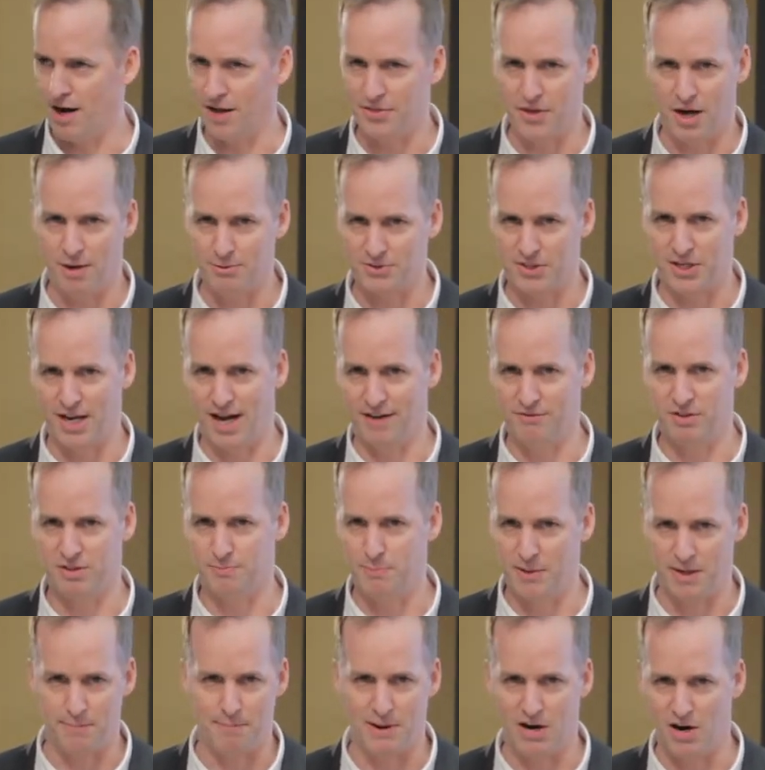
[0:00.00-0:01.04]
I thought I was going to have this
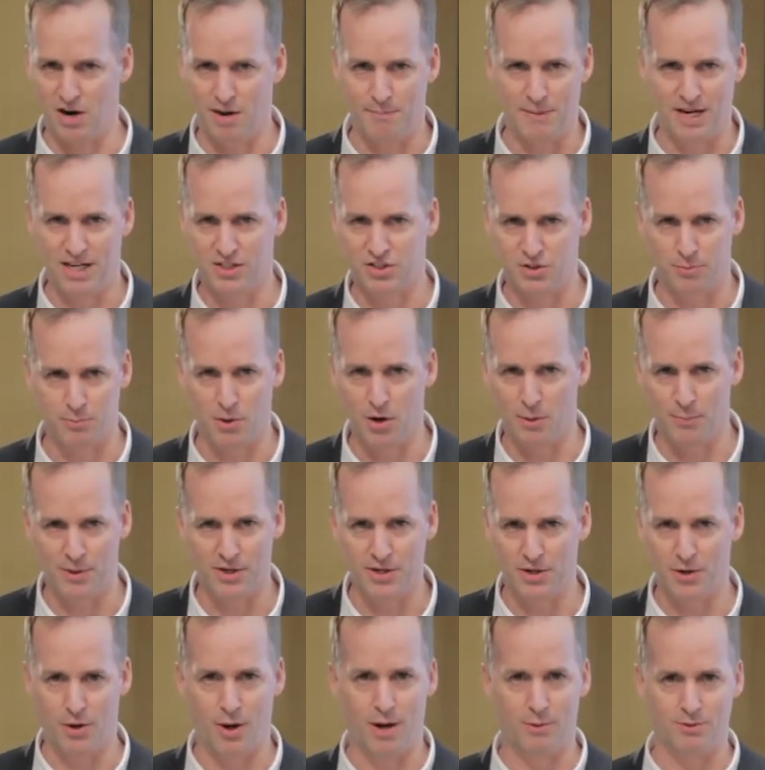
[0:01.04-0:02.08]
big Perry Mason moment.
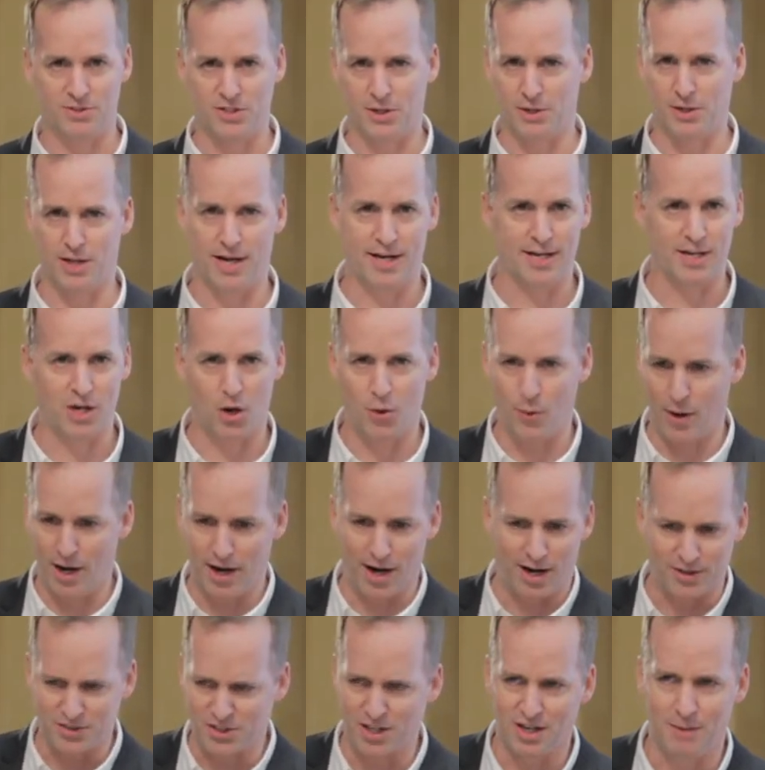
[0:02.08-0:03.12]
You know, I was going to like go in,
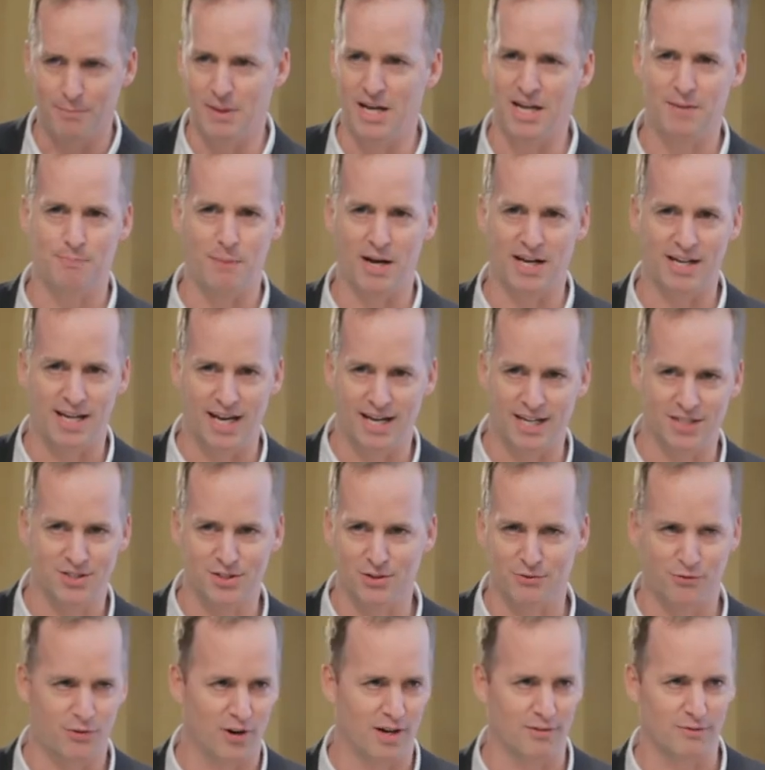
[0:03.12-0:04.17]
I was going to make my case
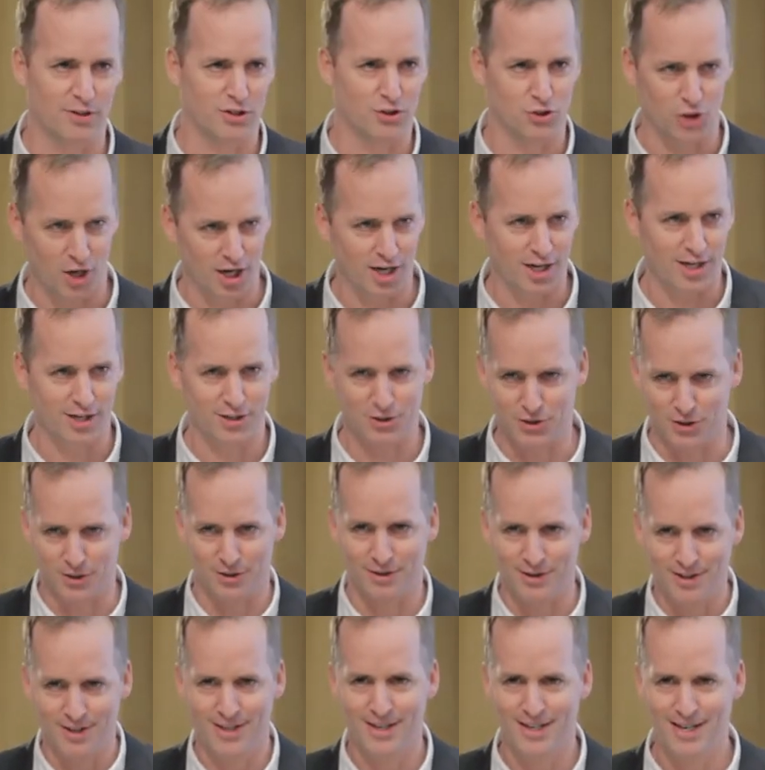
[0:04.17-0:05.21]
in front of a judge
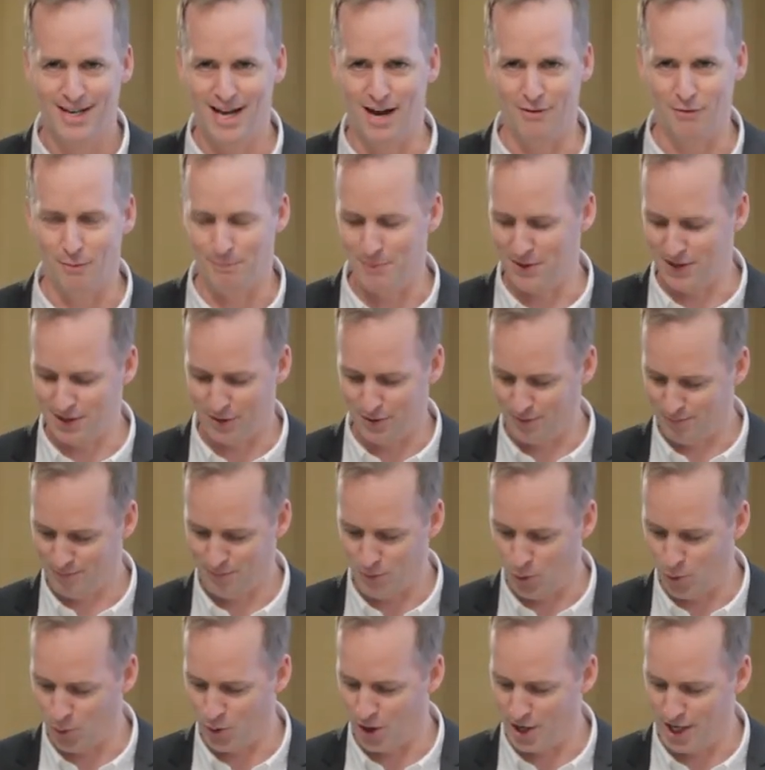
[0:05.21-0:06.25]
and have a big
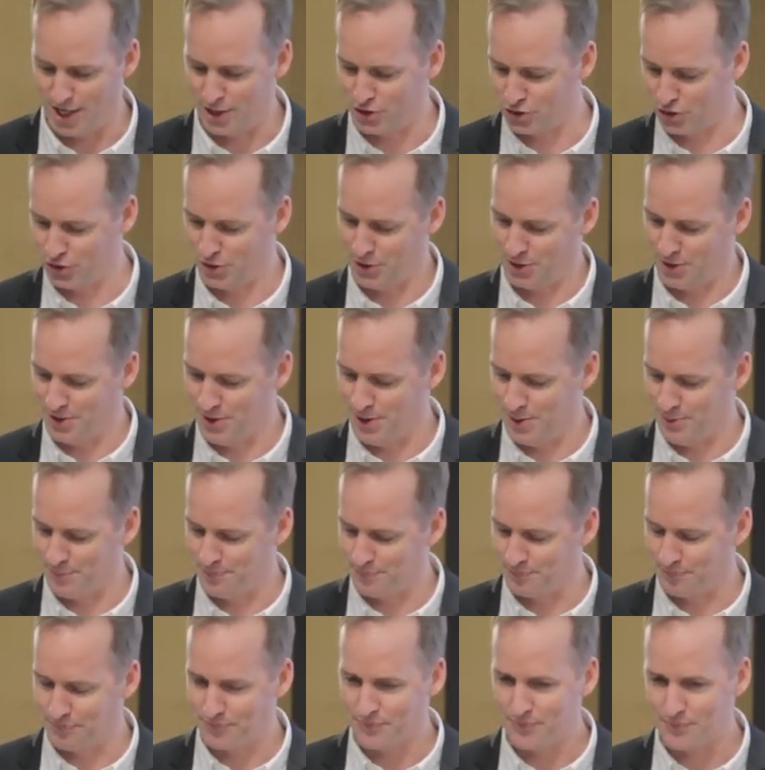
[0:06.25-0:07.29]
oration, you
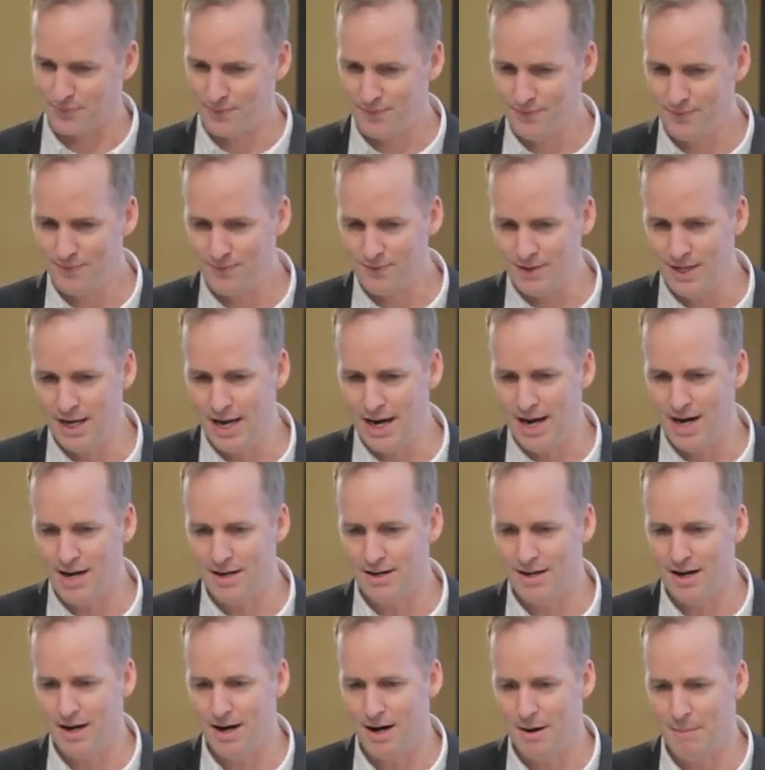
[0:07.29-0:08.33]
know.
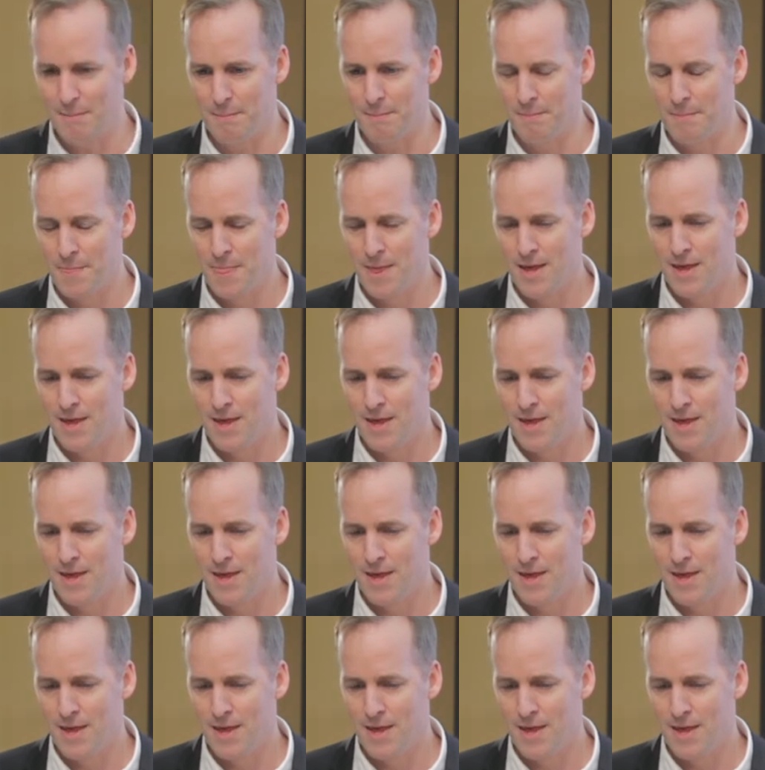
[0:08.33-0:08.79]
And um,